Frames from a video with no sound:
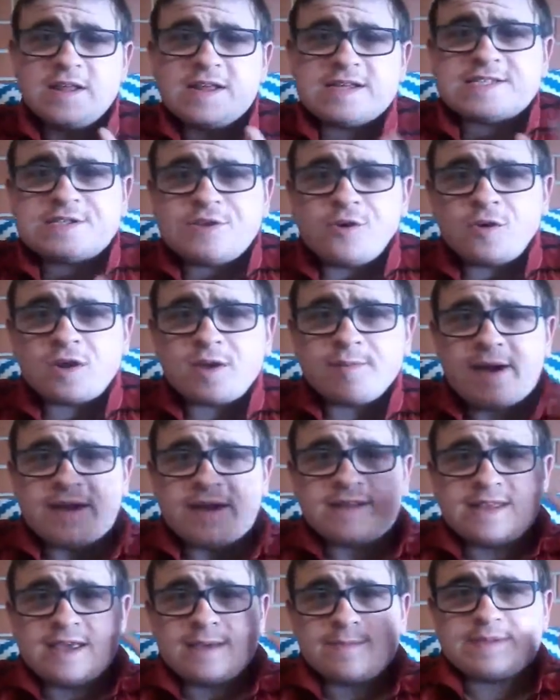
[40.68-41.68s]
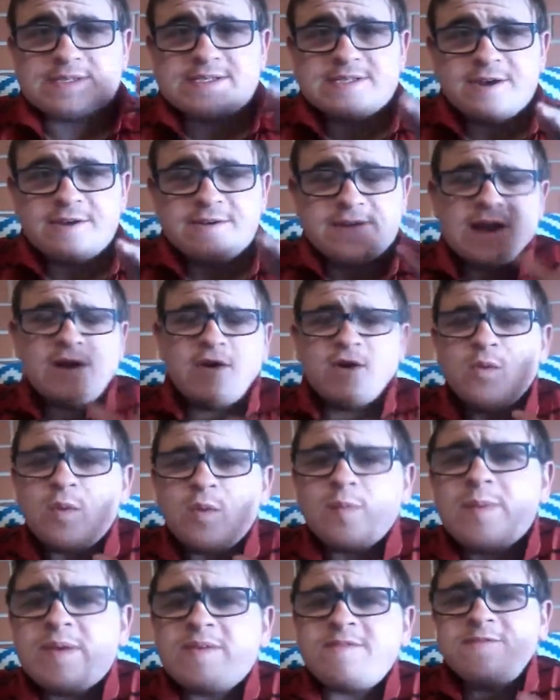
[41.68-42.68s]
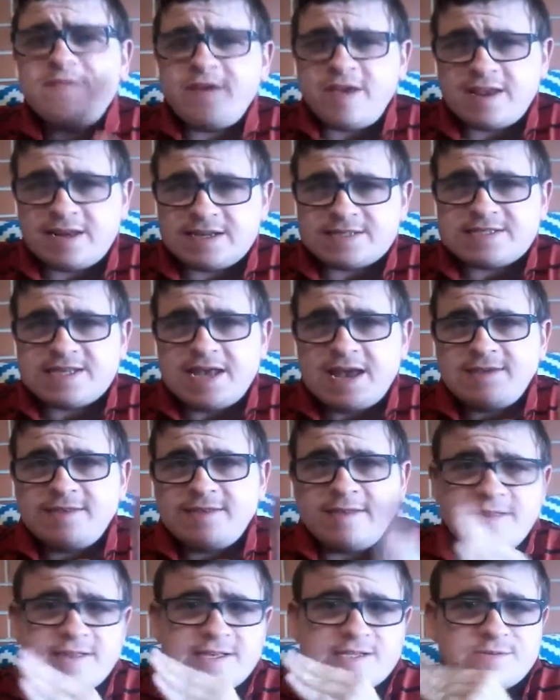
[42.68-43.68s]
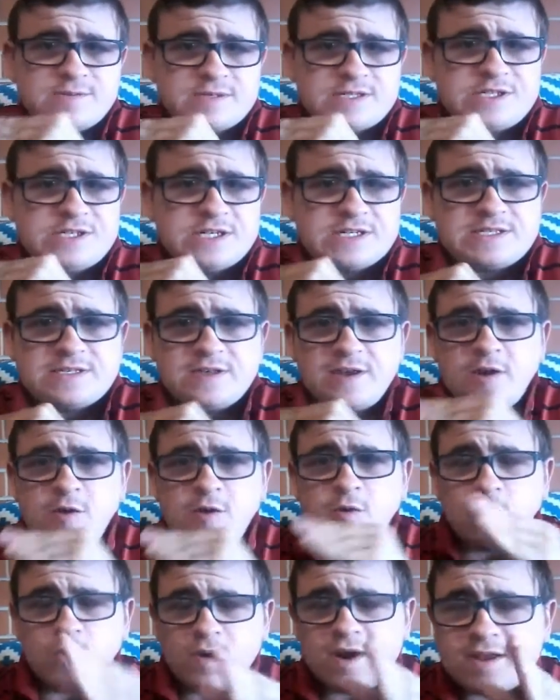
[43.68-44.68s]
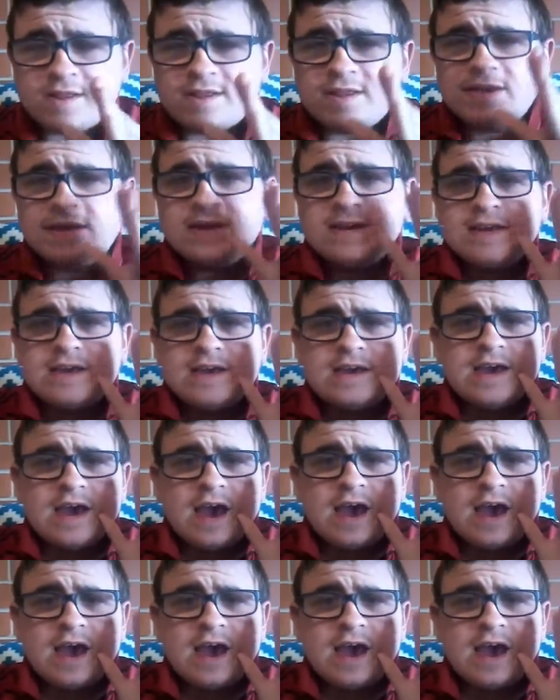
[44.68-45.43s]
So let's talk about the episode. Now, it would be fair to say that this was just a really